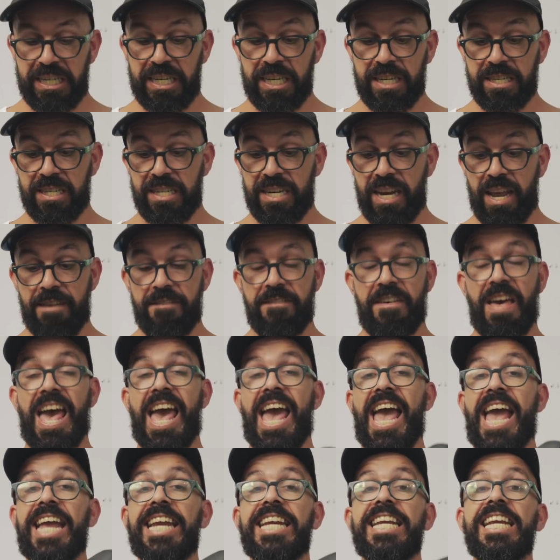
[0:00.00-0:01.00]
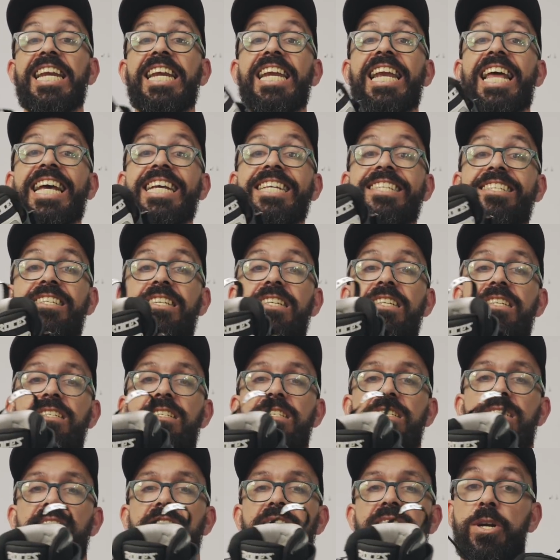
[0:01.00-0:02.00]
It doesn't have any
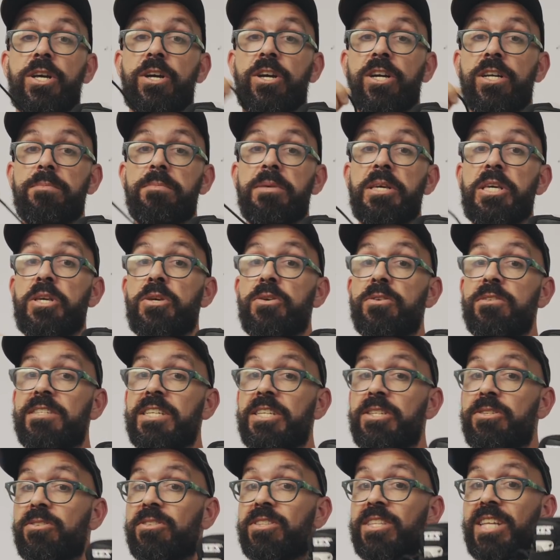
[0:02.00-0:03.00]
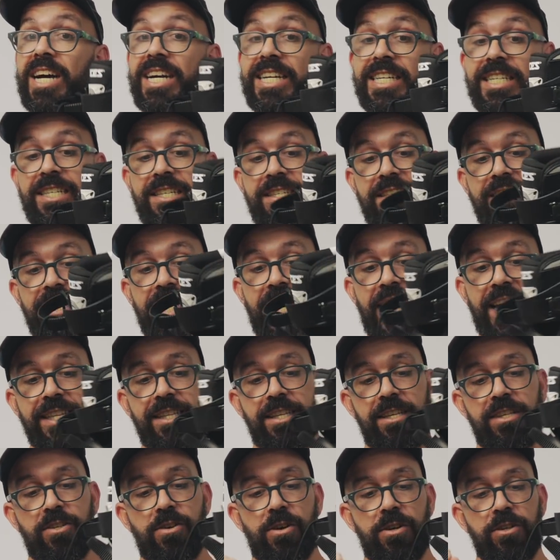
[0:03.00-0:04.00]
laces. What you're going to be using to tie this
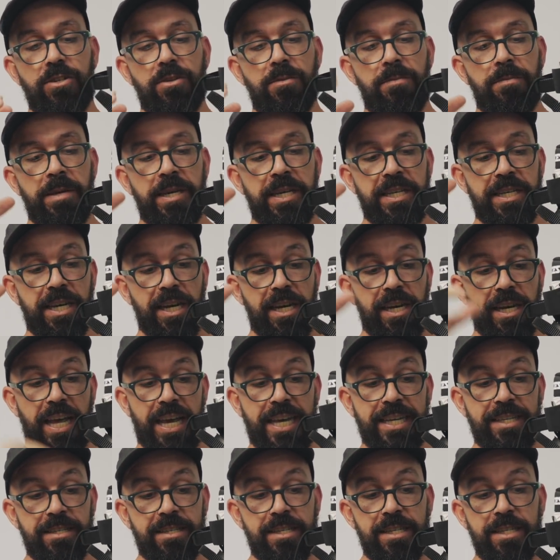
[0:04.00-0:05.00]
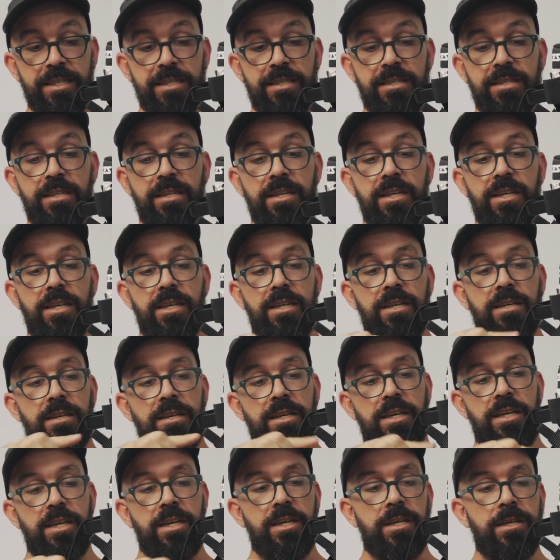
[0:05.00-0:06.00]
skate is going to be the laces
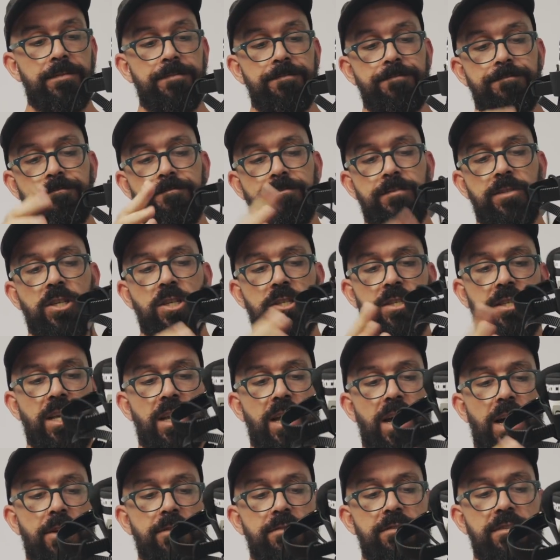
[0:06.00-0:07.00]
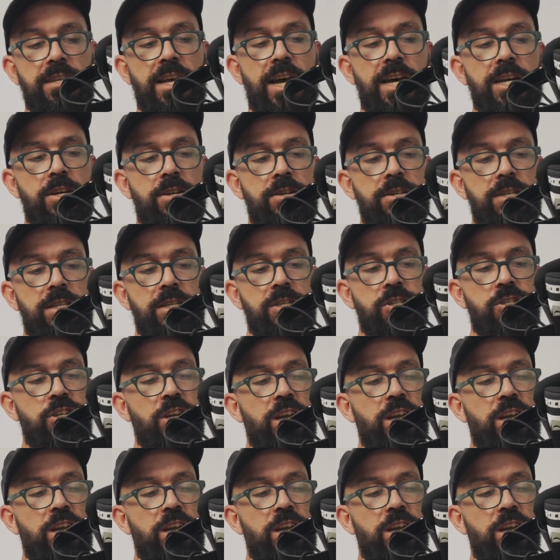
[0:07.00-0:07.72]
here, just the outside on the